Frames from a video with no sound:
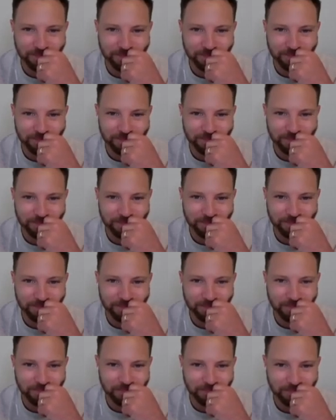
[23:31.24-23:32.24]

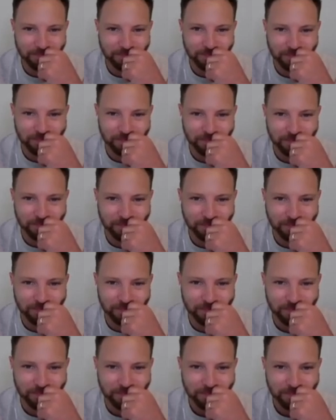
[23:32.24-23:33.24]

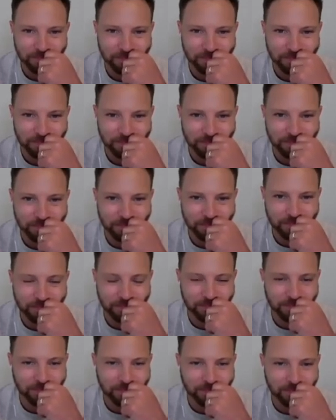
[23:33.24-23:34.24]

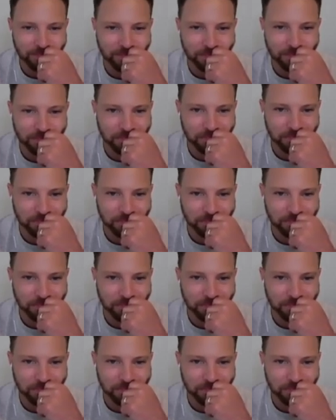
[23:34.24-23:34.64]
(not speaking)